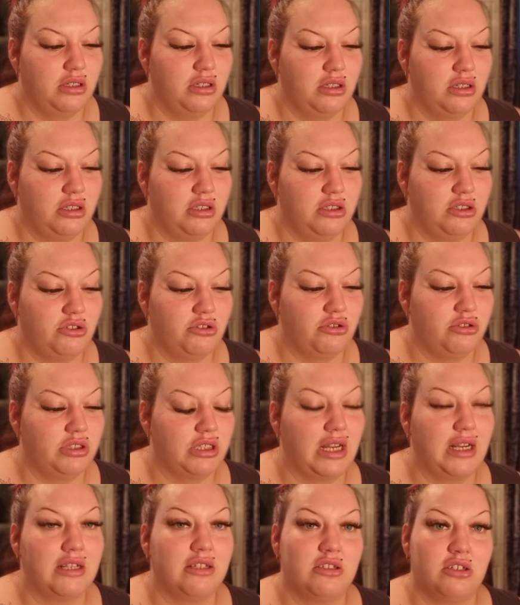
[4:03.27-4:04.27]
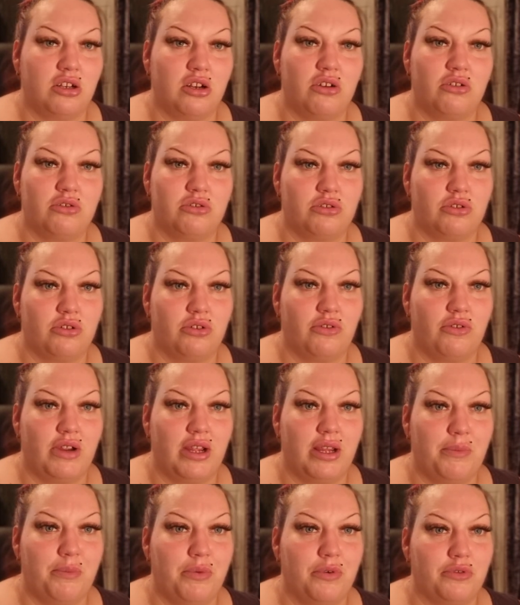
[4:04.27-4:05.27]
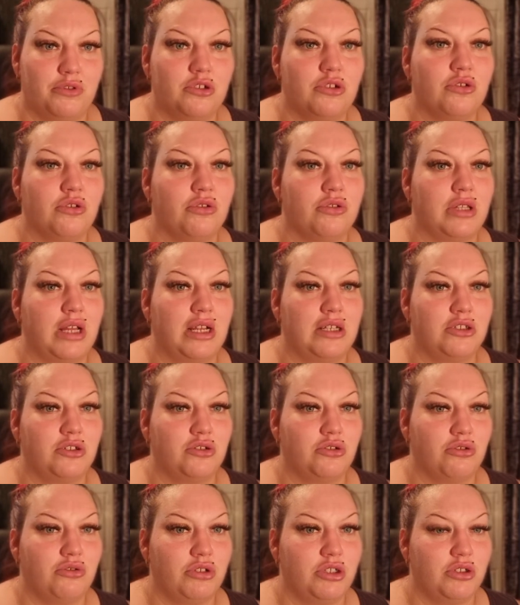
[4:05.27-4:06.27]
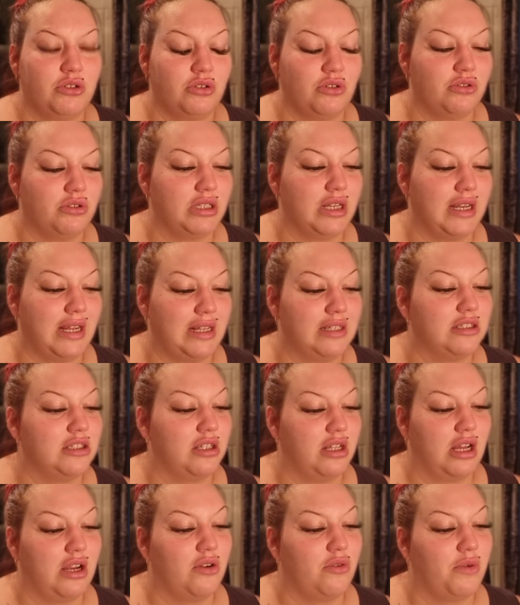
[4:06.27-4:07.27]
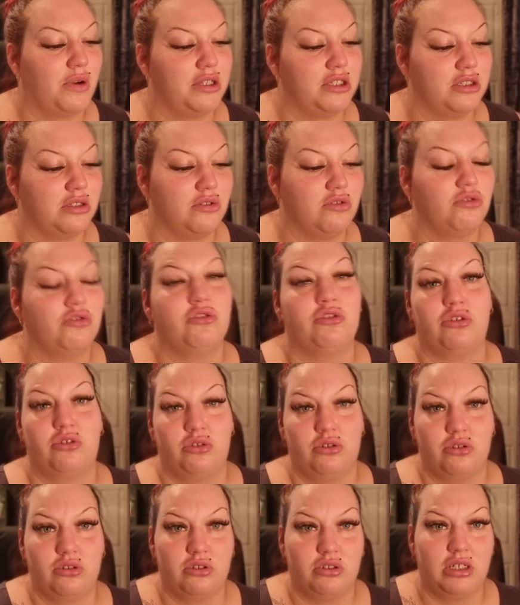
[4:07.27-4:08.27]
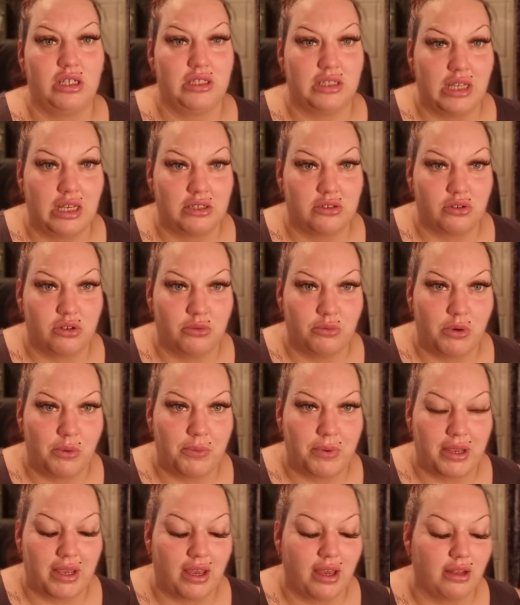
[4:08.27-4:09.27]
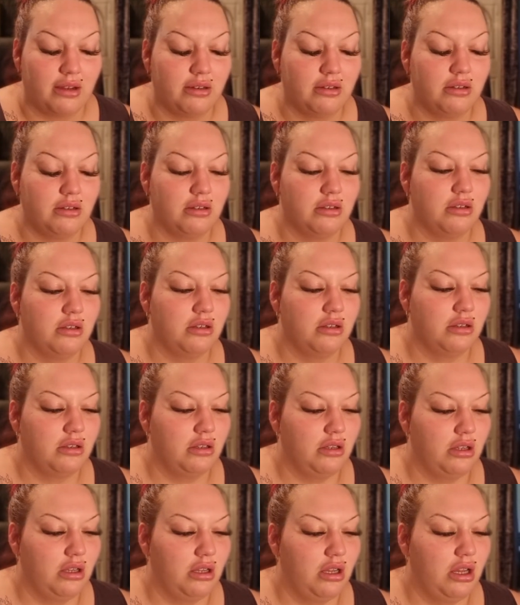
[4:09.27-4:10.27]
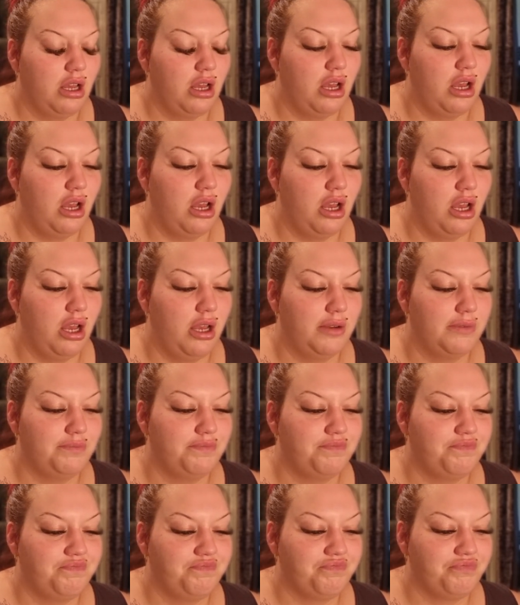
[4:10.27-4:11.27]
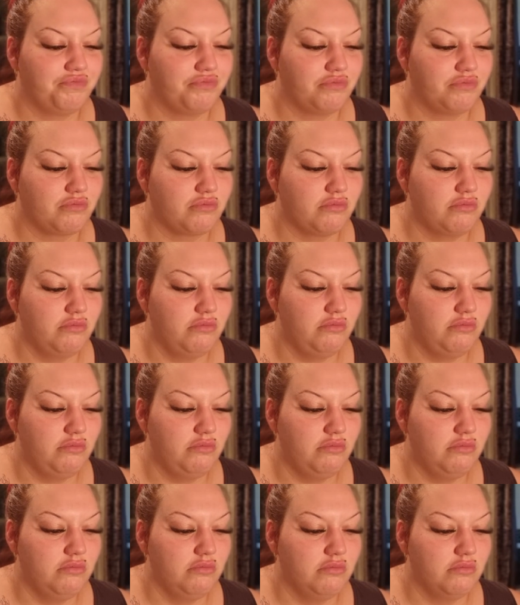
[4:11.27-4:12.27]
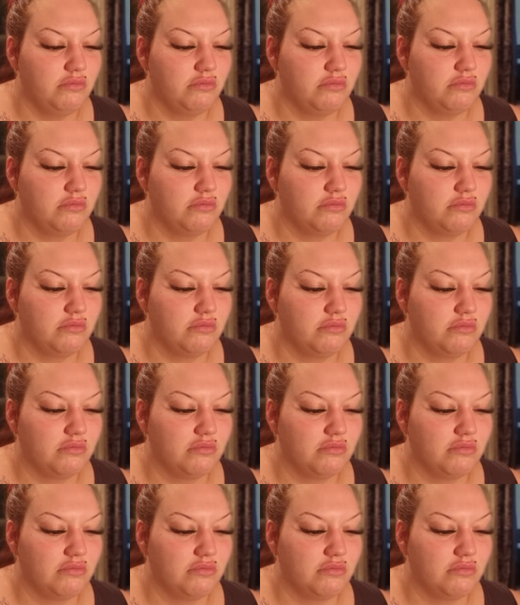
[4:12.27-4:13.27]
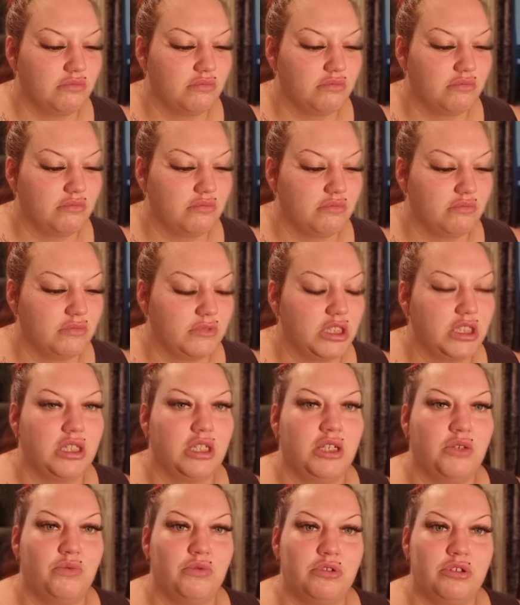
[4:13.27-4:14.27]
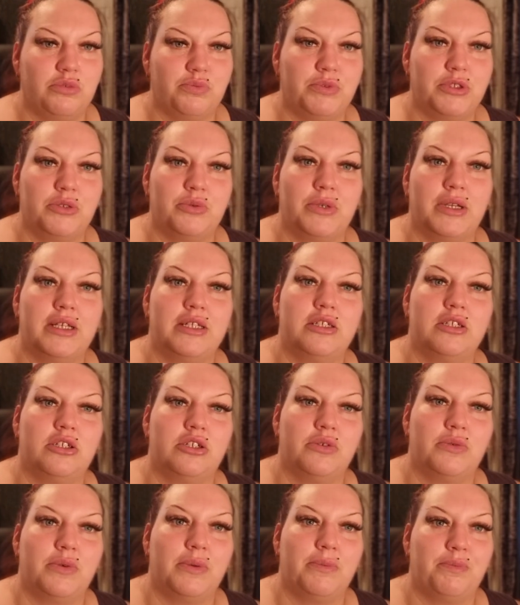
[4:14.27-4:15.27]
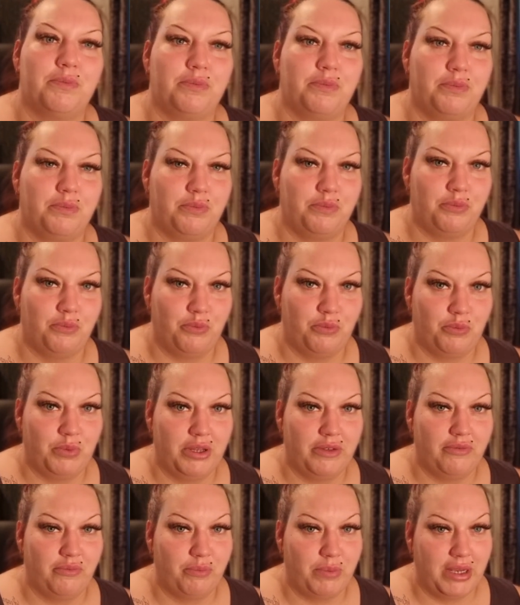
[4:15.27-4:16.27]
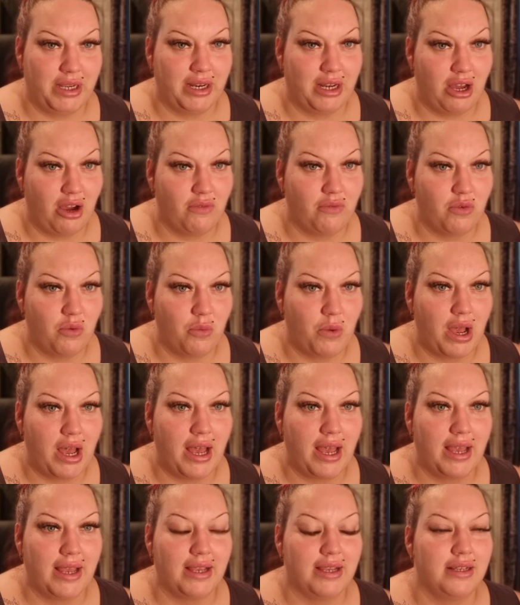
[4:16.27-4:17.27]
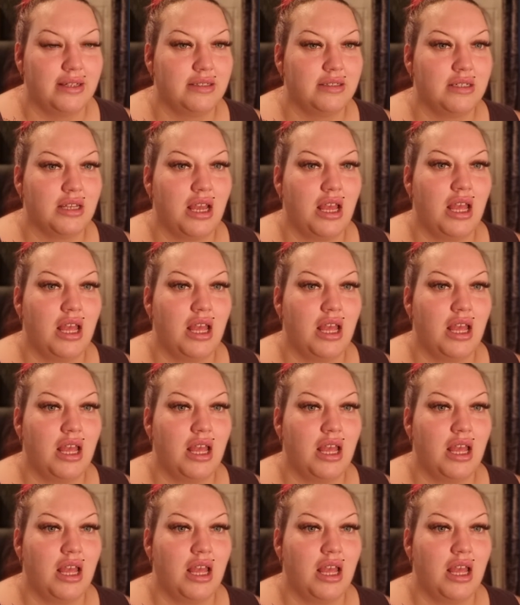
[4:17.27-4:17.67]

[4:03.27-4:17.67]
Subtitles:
It's just that it's a long story. But to cut that story short and answer that question, because it has come up again. It was between to do with being overweight,